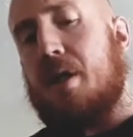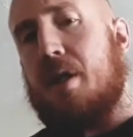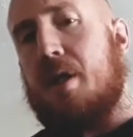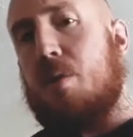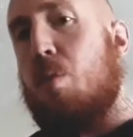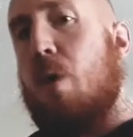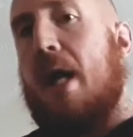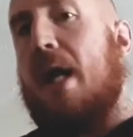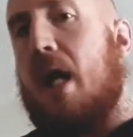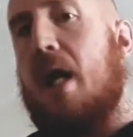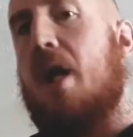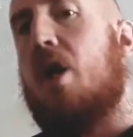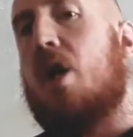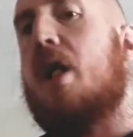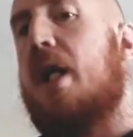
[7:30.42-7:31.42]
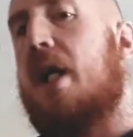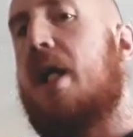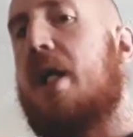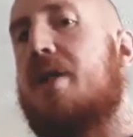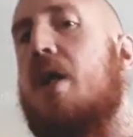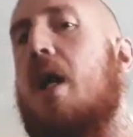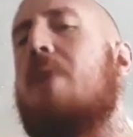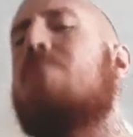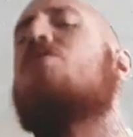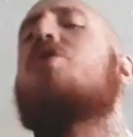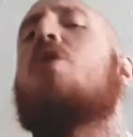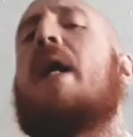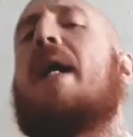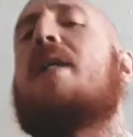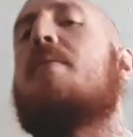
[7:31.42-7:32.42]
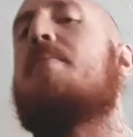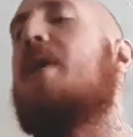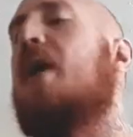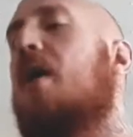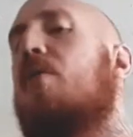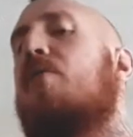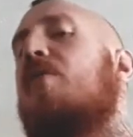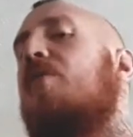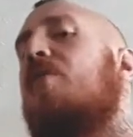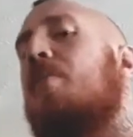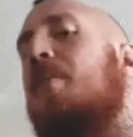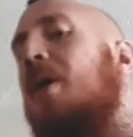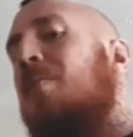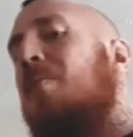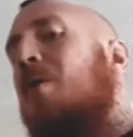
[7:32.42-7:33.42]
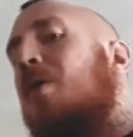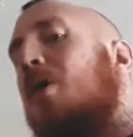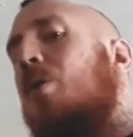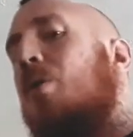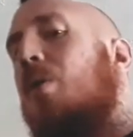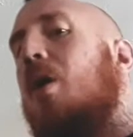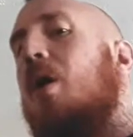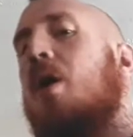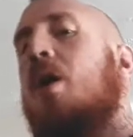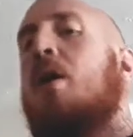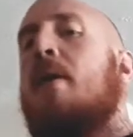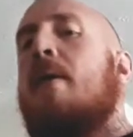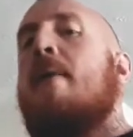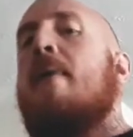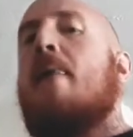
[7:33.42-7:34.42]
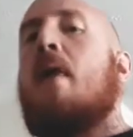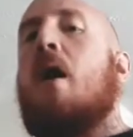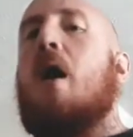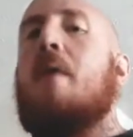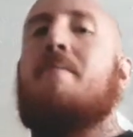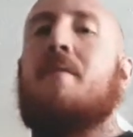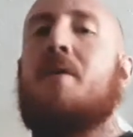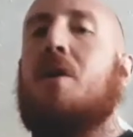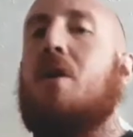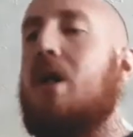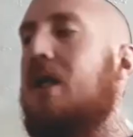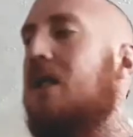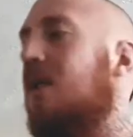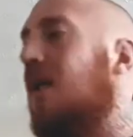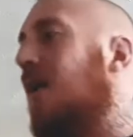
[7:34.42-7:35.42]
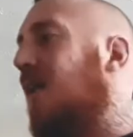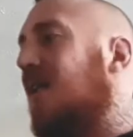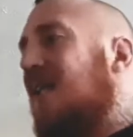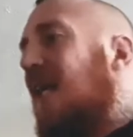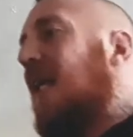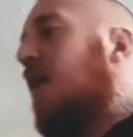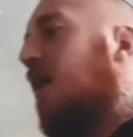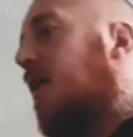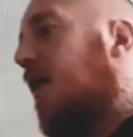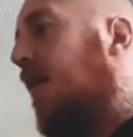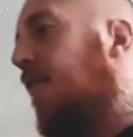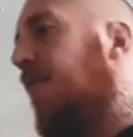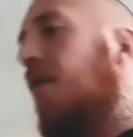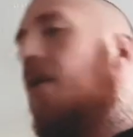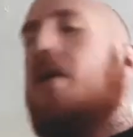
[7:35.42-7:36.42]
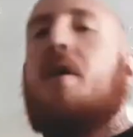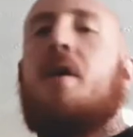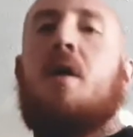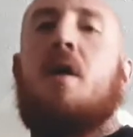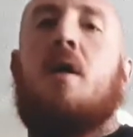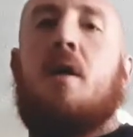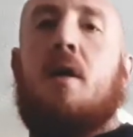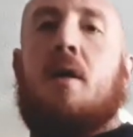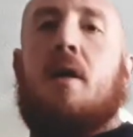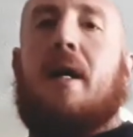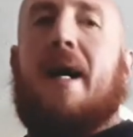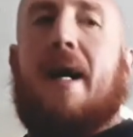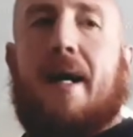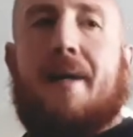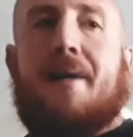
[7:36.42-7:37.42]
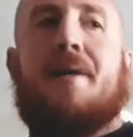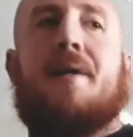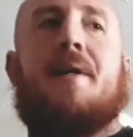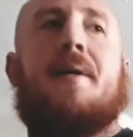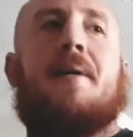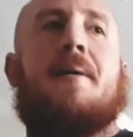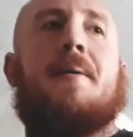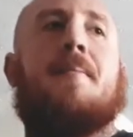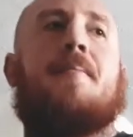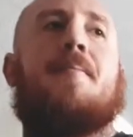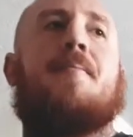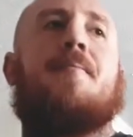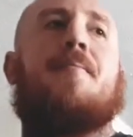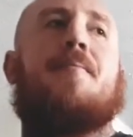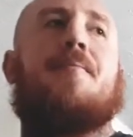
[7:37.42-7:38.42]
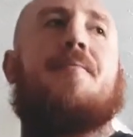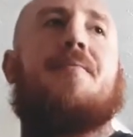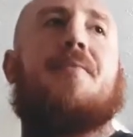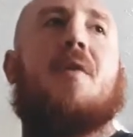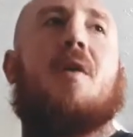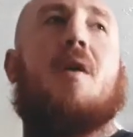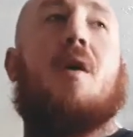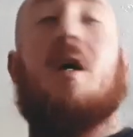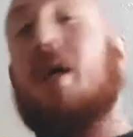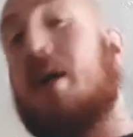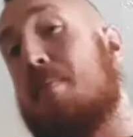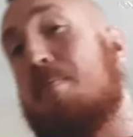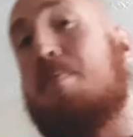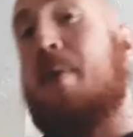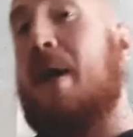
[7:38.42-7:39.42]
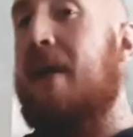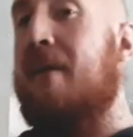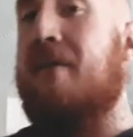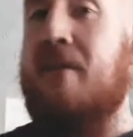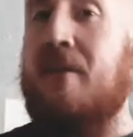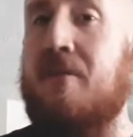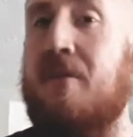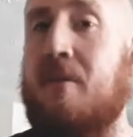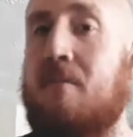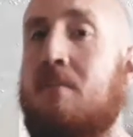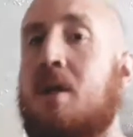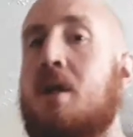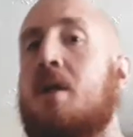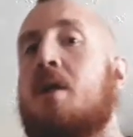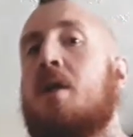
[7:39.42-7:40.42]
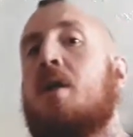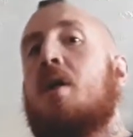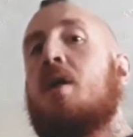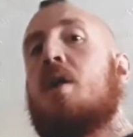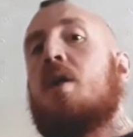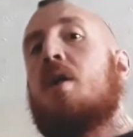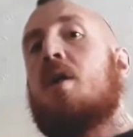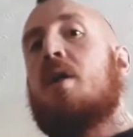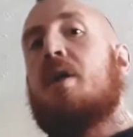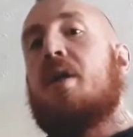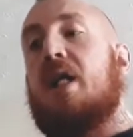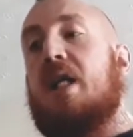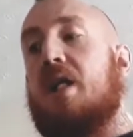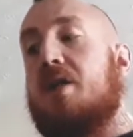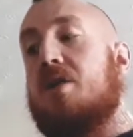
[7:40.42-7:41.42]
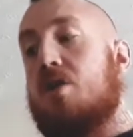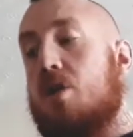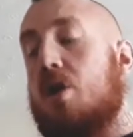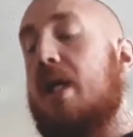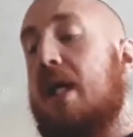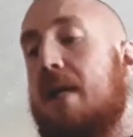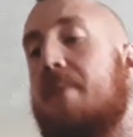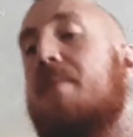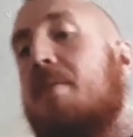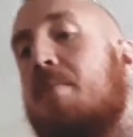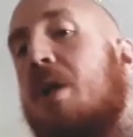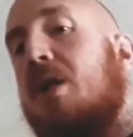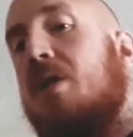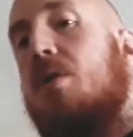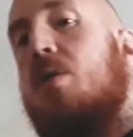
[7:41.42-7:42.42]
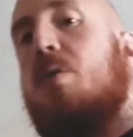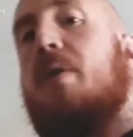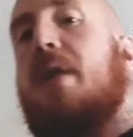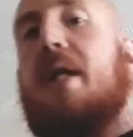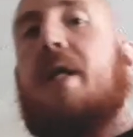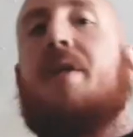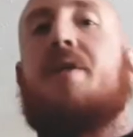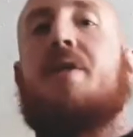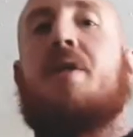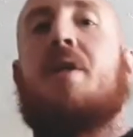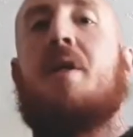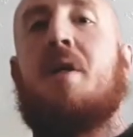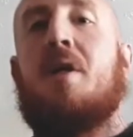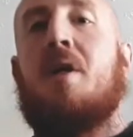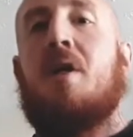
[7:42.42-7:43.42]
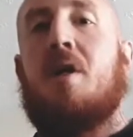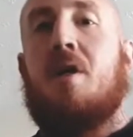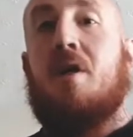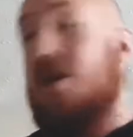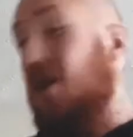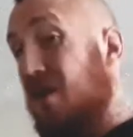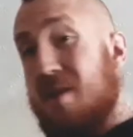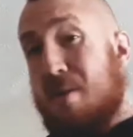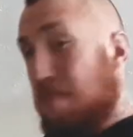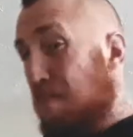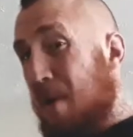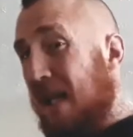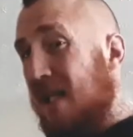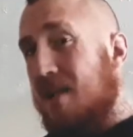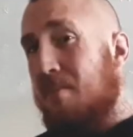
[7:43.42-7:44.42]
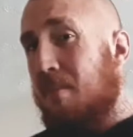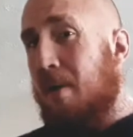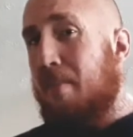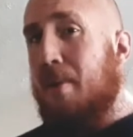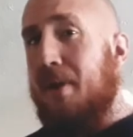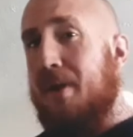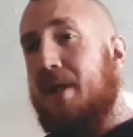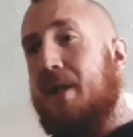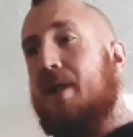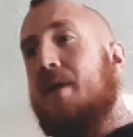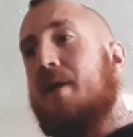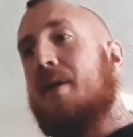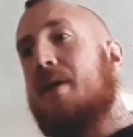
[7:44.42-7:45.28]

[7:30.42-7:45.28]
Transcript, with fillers: the way I look at it is I'm trying to be healthy for me and my daughter. I'm not as active and I'm going to benefit from it to keep the muscle is not to better my body.